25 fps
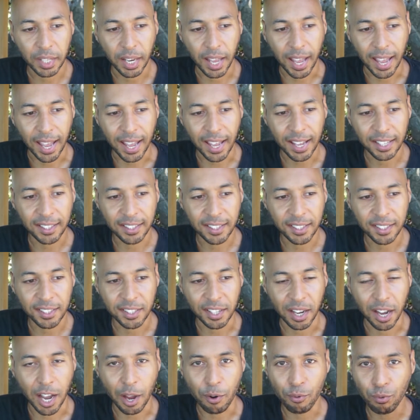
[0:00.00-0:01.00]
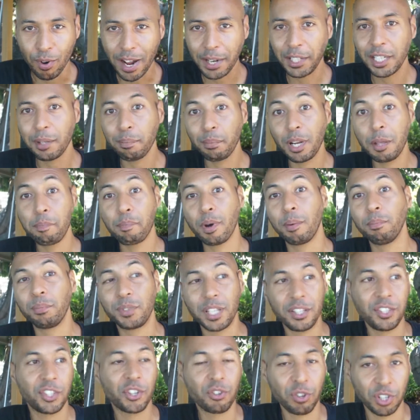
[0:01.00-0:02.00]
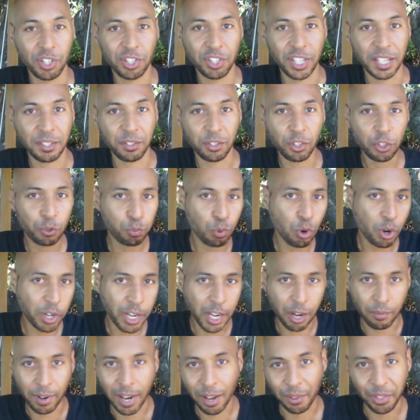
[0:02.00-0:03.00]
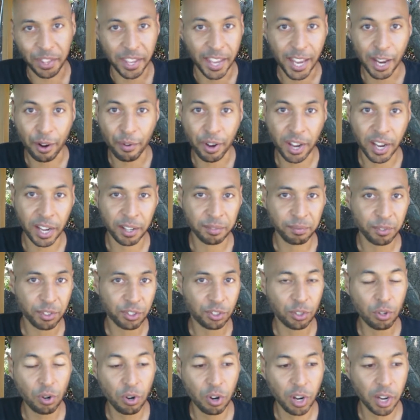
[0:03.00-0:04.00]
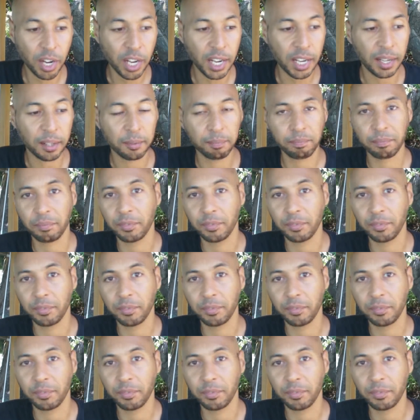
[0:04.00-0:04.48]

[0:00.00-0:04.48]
And I randomly bumped into Kristine, just walking around the area, saw her.